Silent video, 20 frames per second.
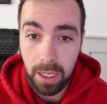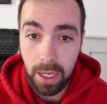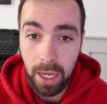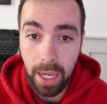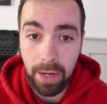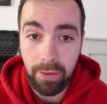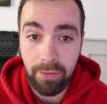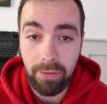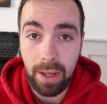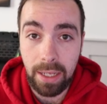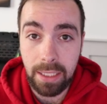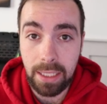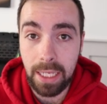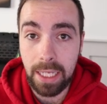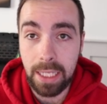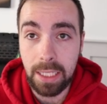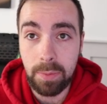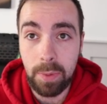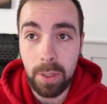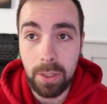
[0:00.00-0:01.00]
And in fact, it
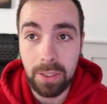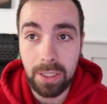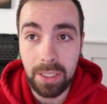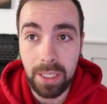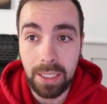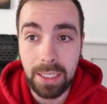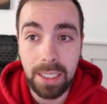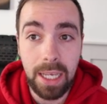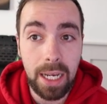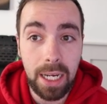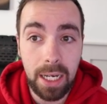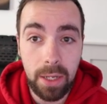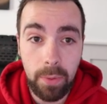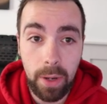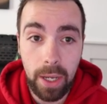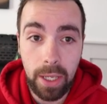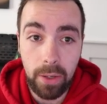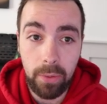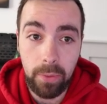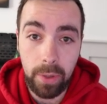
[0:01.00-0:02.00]
exposes exactly
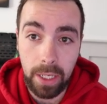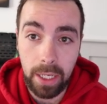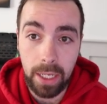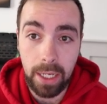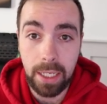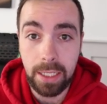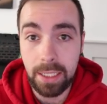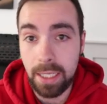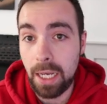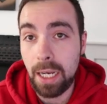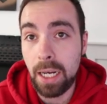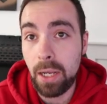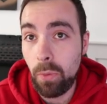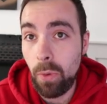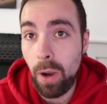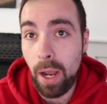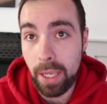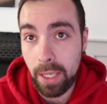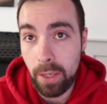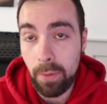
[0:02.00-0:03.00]
where you're weak and exactly
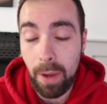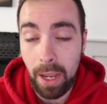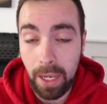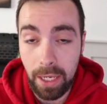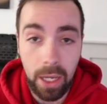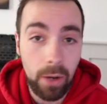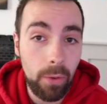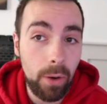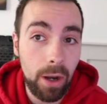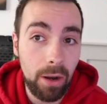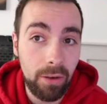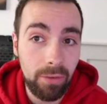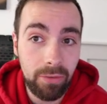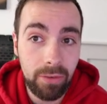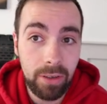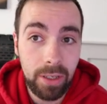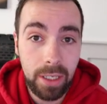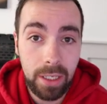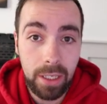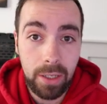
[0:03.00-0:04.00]
why you might go off,
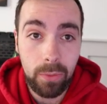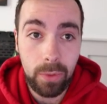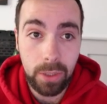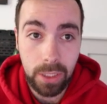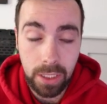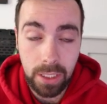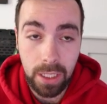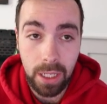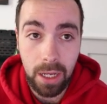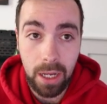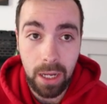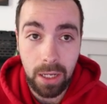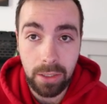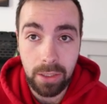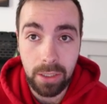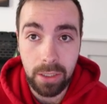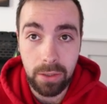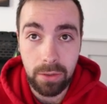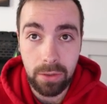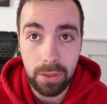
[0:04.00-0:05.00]
which is the heart
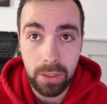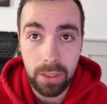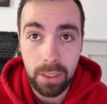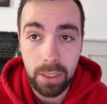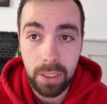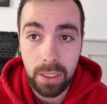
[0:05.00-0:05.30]
suit.